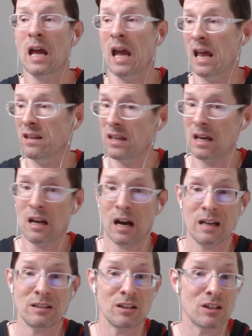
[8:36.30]
And then
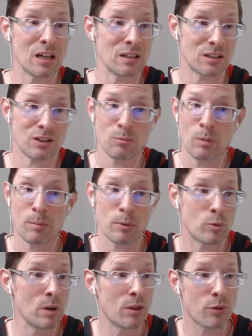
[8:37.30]
I suggest somewhere
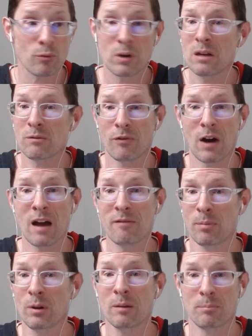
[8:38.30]
between 3 and 5
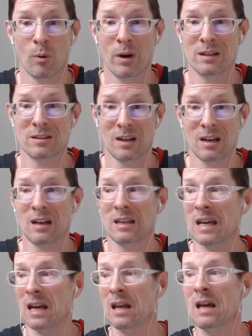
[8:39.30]
bullet points that
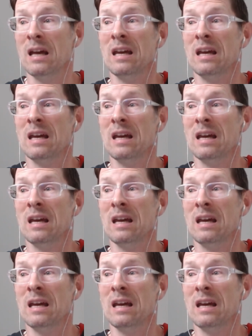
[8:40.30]
indicate